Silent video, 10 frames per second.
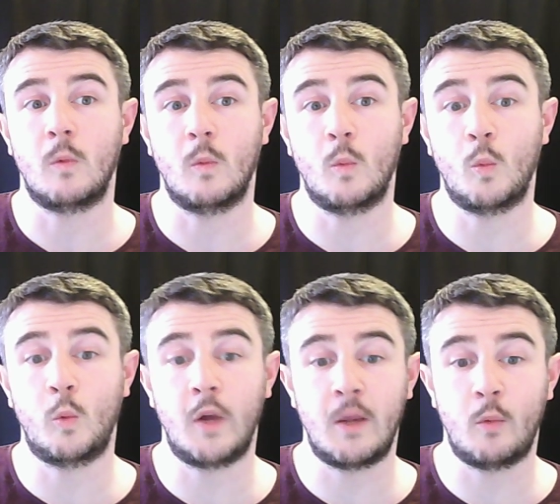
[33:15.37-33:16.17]

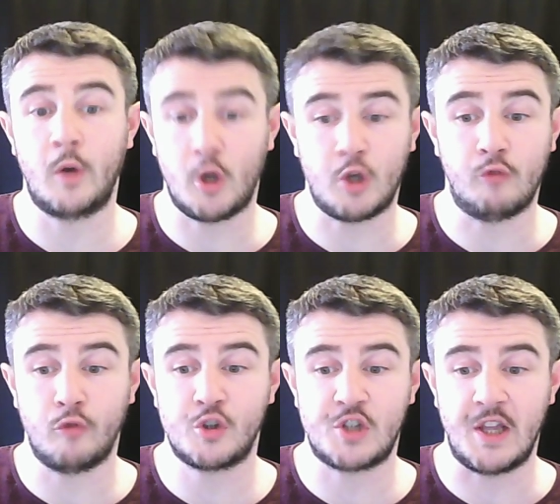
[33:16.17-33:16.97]
we're, we're not going to
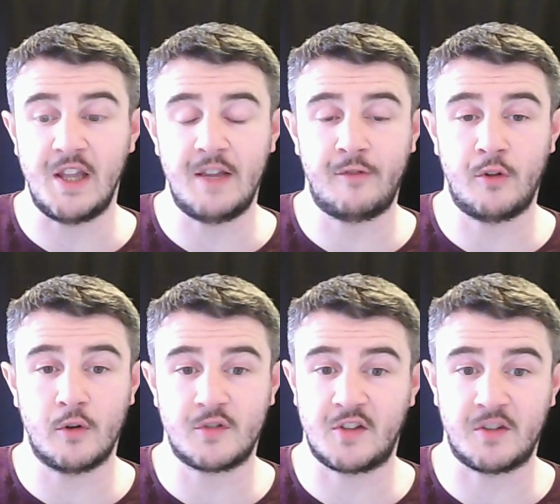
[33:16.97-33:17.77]
rush it, even
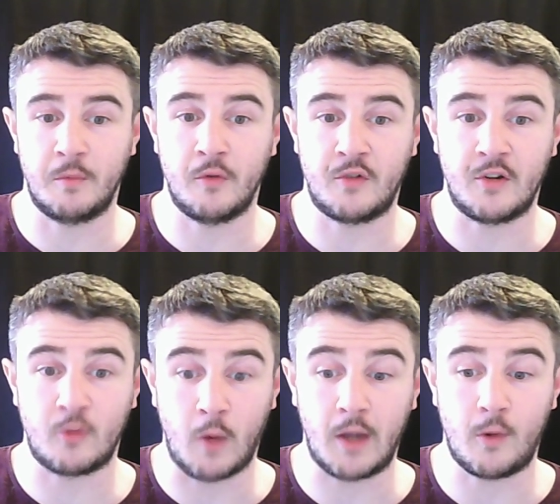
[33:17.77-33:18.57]
though six months is
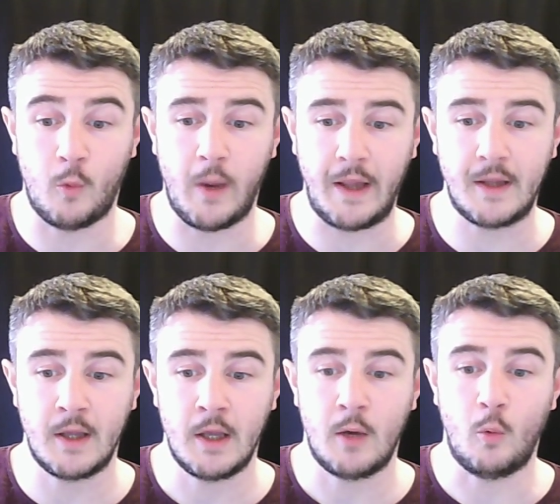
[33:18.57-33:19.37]
quite quick.
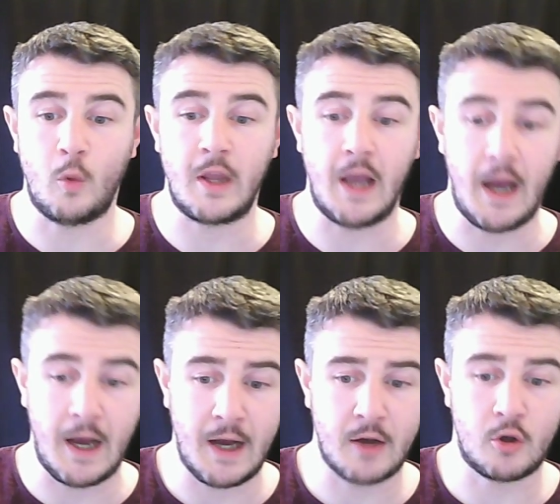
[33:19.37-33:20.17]
We
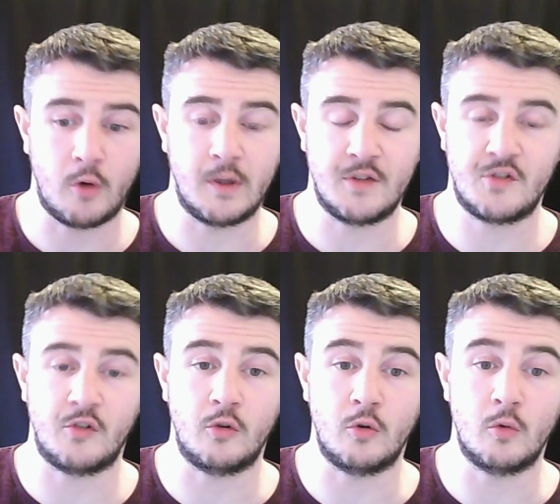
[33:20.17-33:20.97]
are going
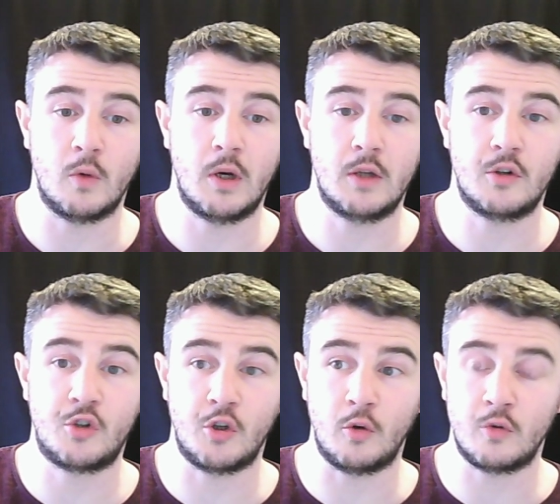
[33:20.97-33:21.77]
to
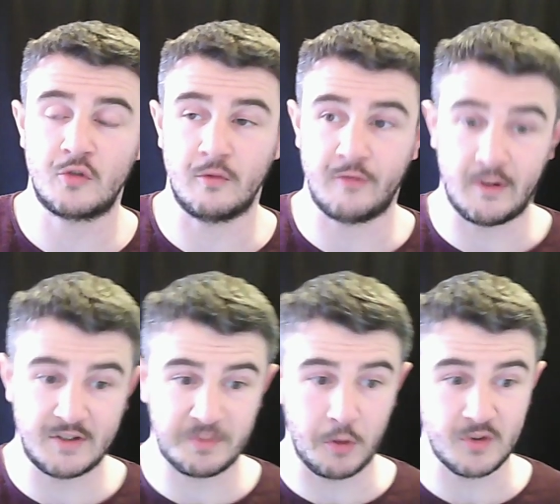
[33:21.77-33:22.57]
do some very
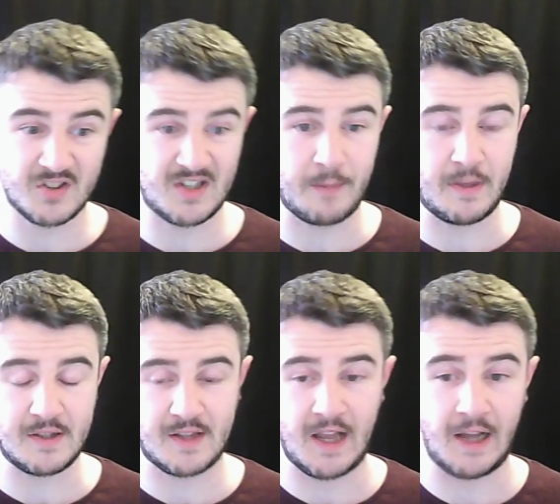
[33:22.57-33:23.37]
small
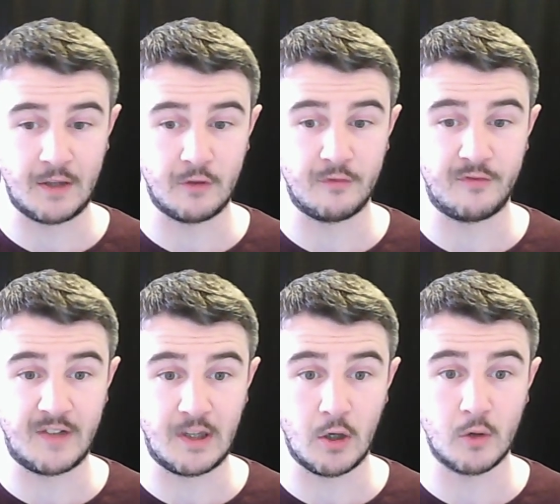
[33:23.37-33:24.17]
snippet kind of
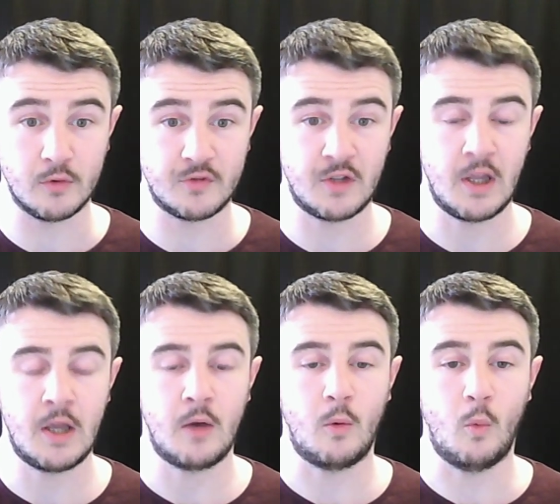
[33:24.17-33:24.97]
videos
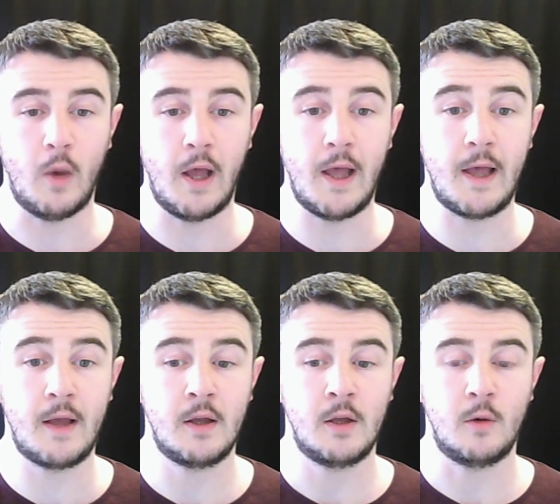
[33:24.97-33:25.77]

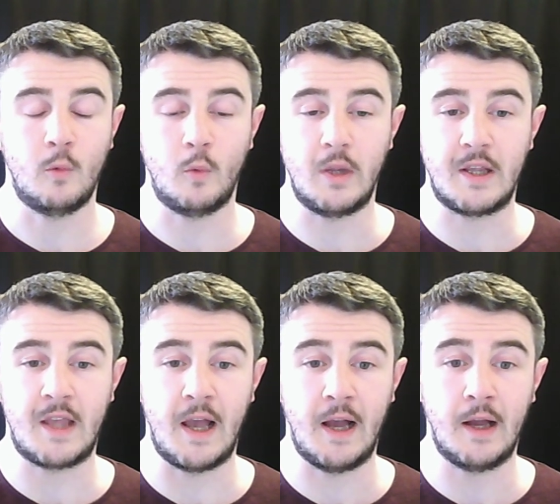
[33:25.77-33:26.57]
where we
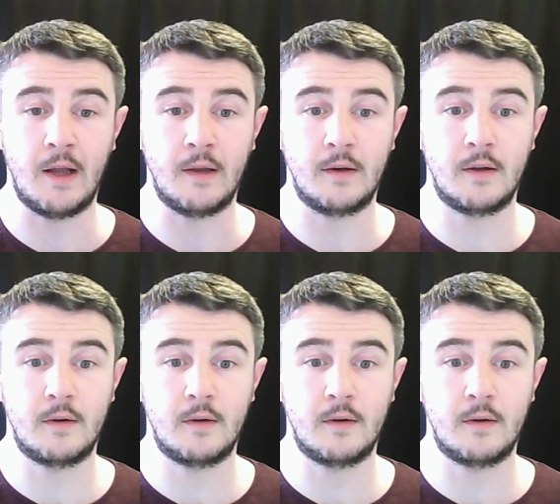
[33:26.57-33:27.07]
can